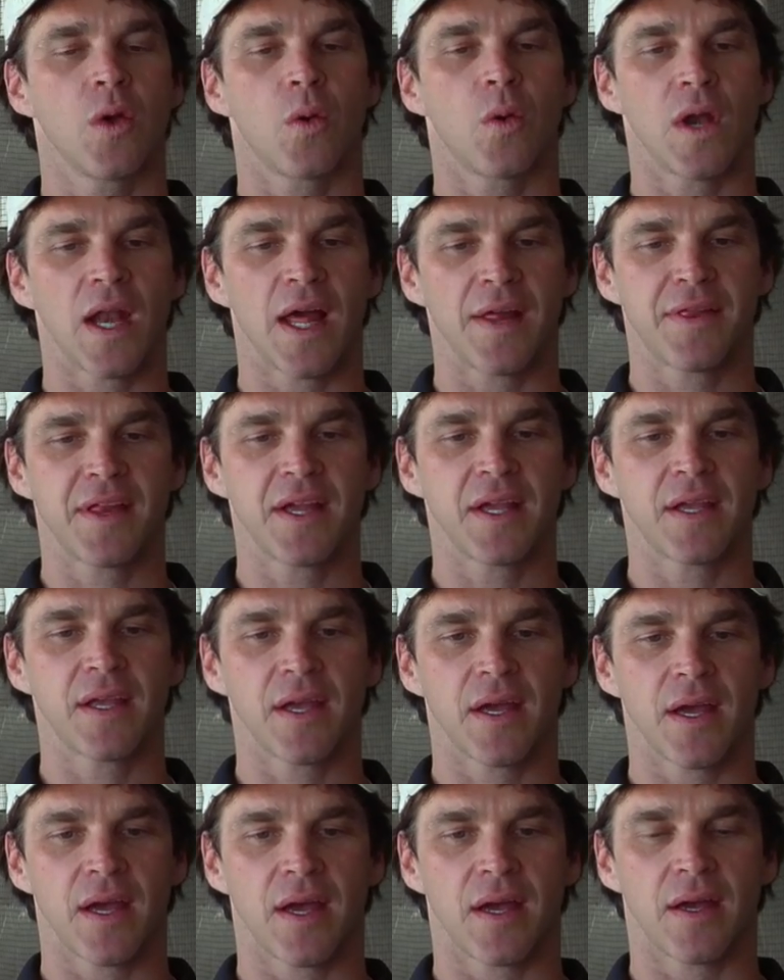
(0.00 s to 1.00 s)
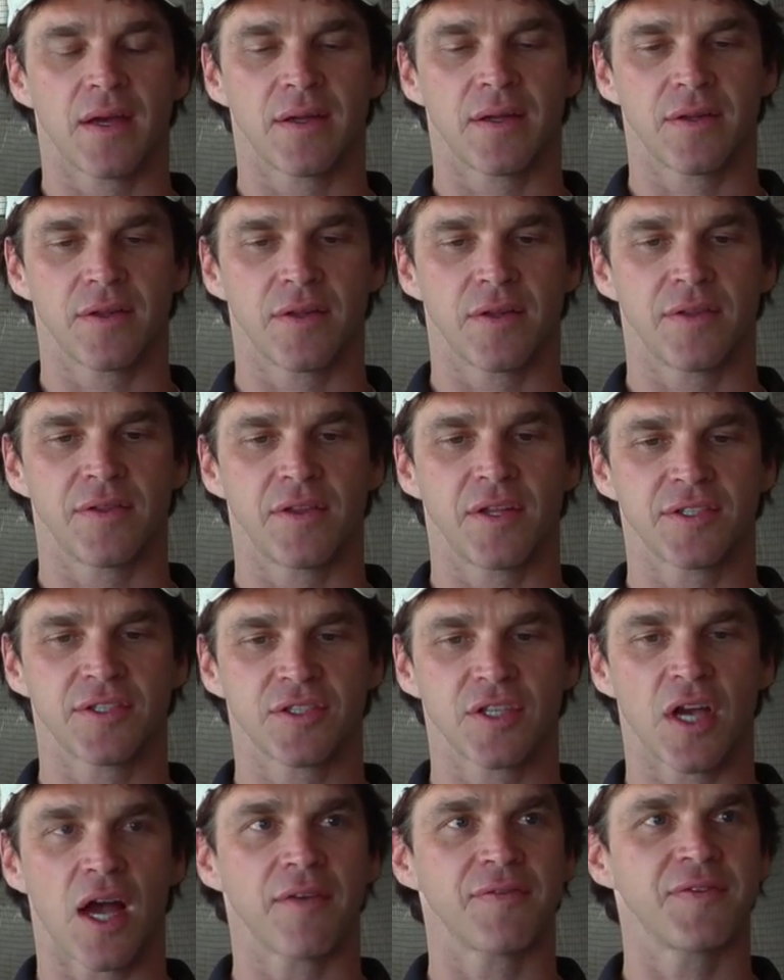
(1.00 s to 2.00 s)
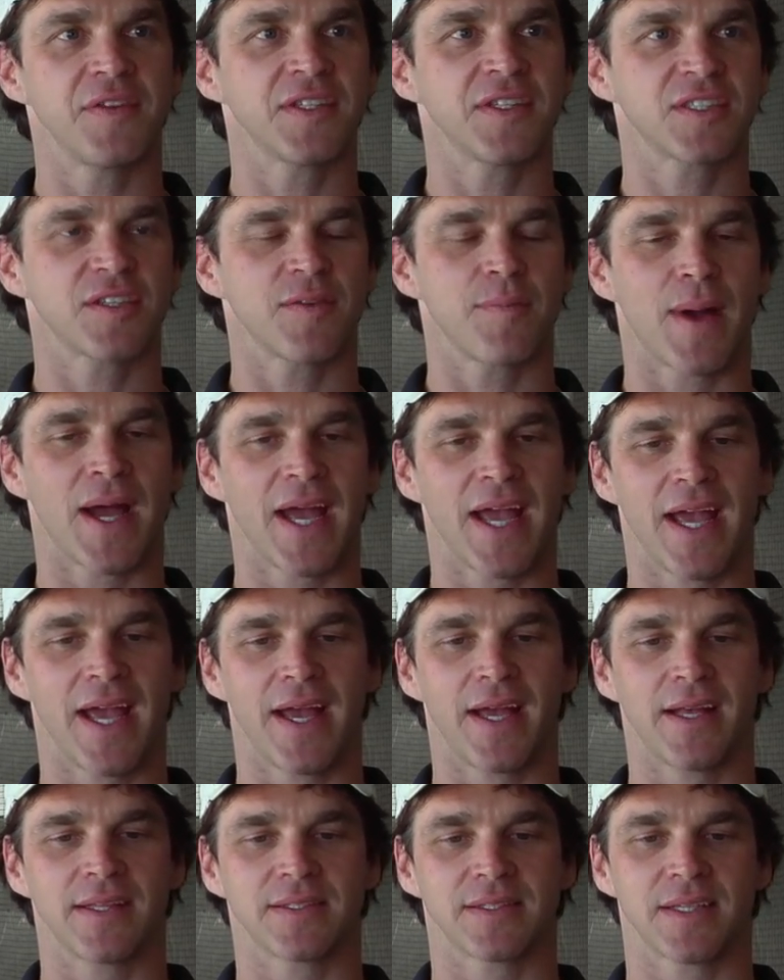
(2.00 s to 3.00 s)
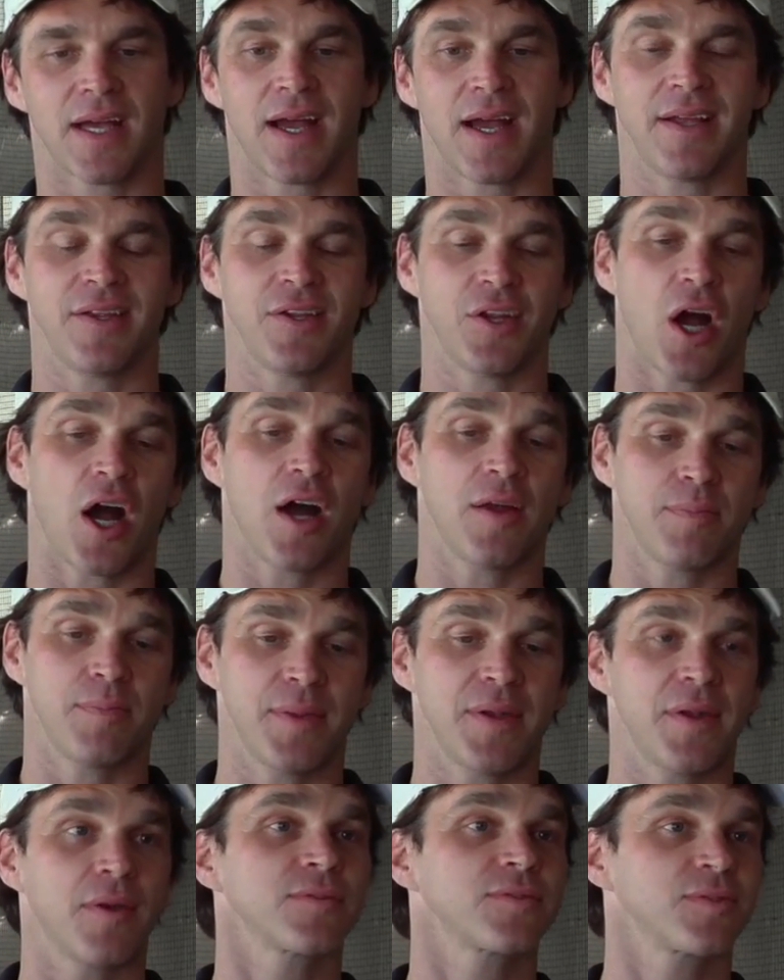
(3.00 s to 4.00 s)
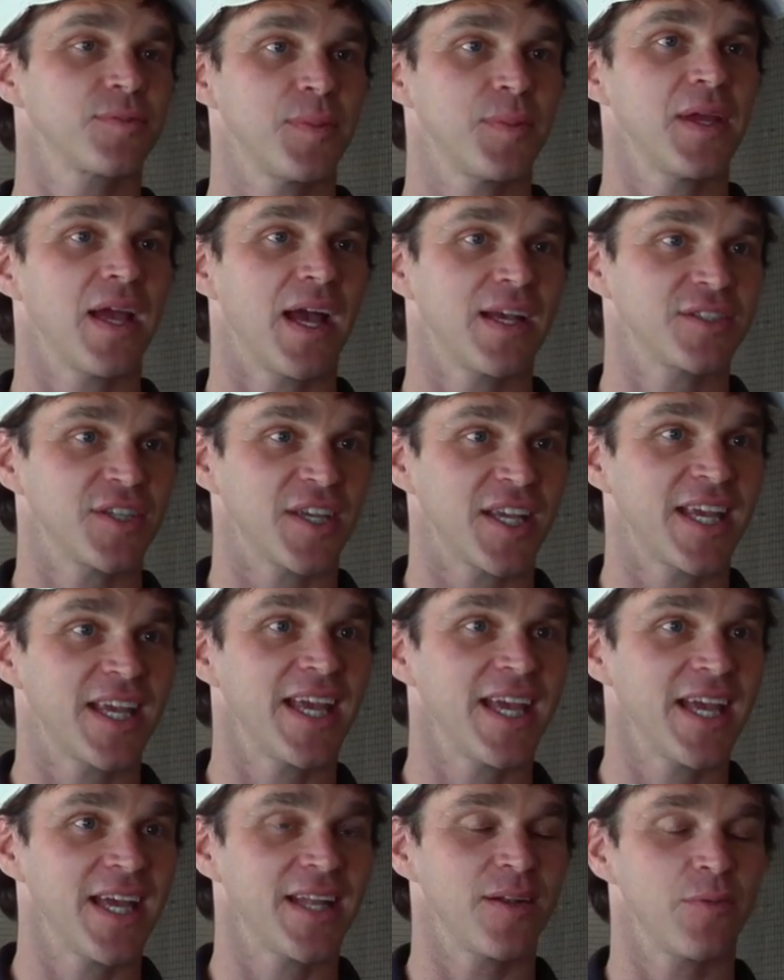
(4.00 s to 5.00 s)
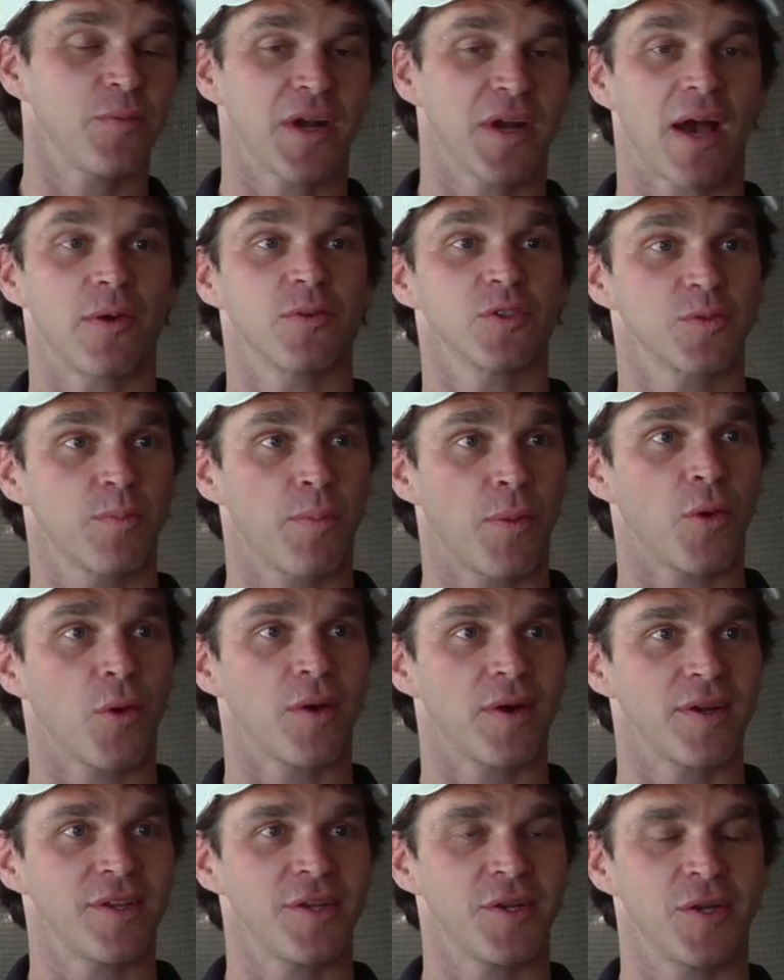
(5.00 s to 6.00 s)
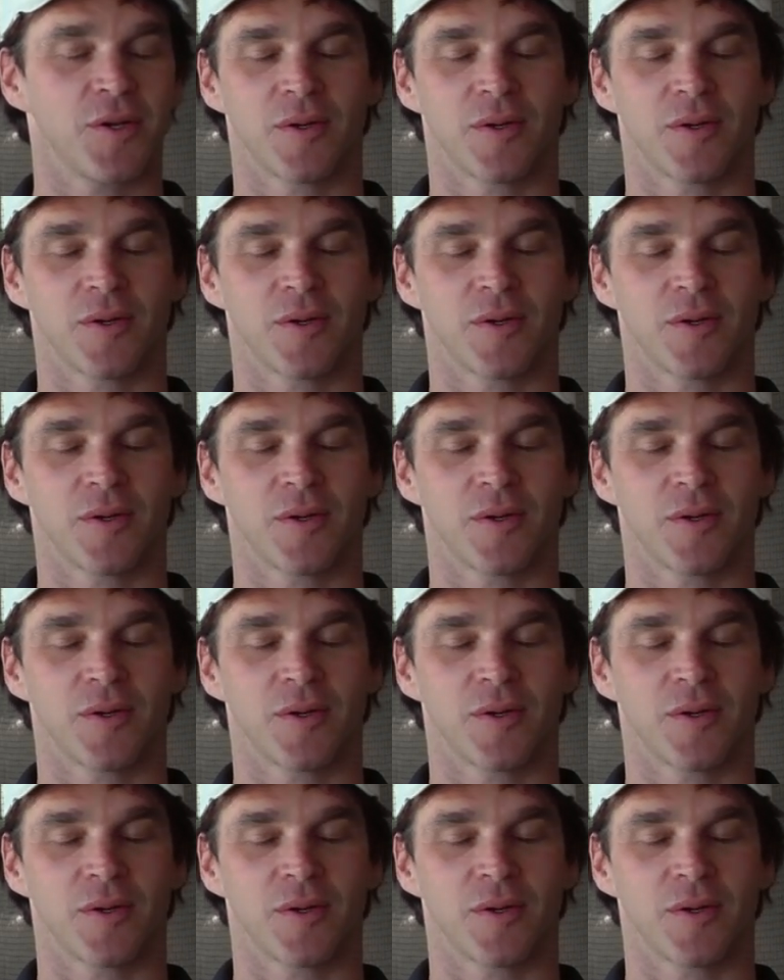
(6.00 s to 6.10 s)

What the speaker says: Well, I think the softness of my hands, unbeknownst to me as a kid, when I was bored,